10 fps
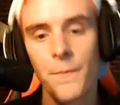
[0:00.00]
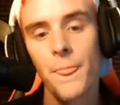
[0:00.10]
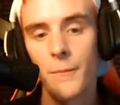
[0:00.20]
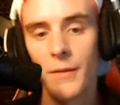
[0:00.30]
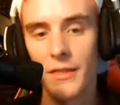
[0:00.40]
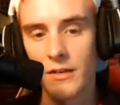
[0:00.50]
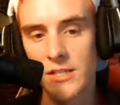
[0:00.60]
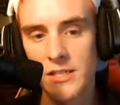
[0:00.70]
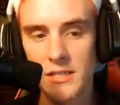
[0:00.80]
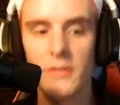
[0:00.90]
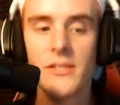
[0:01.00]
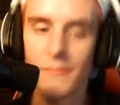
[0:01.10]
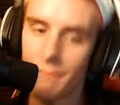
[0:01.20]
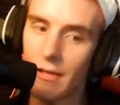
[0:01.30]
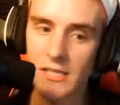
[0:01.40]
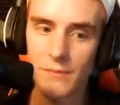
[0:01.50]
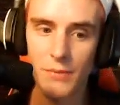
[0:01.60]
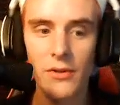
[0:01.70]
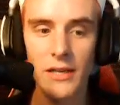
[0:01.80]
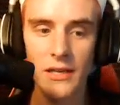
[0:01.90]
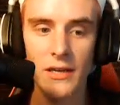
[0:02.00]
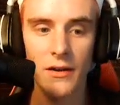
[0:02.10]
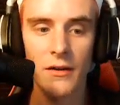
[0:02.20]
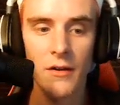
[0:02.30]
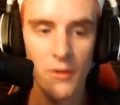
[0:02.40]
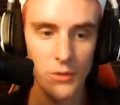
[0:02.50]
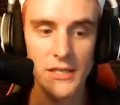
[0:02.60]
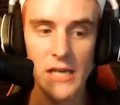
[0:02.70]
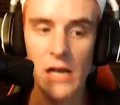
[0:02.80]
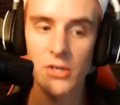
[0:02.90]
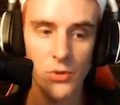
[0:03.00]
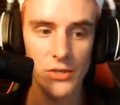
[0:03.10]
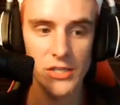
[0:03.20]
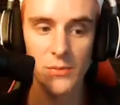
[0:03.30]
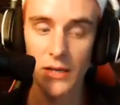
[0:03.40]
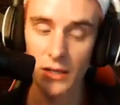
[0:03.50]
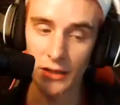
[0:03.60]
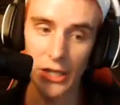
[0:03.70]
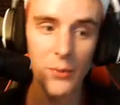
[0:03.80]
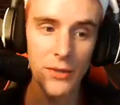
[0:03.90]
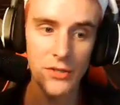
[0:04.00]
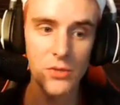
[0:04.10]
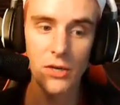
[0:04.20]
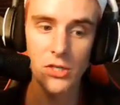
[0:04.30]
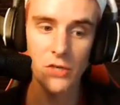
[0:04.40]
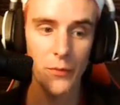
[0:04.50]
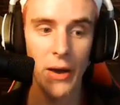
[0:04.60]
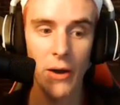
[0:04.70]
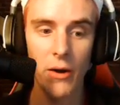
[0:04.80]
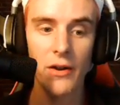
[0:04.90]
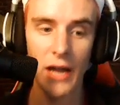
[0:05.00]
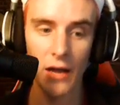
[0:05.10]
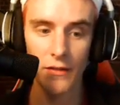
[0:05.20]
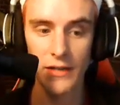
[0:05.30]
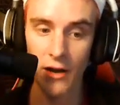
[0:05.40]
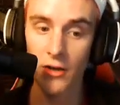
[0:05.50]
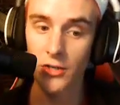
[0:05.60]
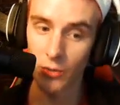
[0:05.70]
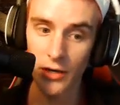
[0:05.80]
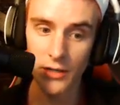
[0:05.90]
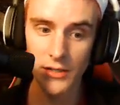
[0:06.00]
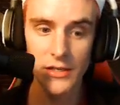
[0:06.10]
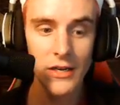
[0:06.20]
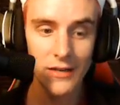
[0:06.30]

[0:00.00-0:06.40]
But there's still some flexibility here with the talent choices being a little bit too much overpowered on how this character works,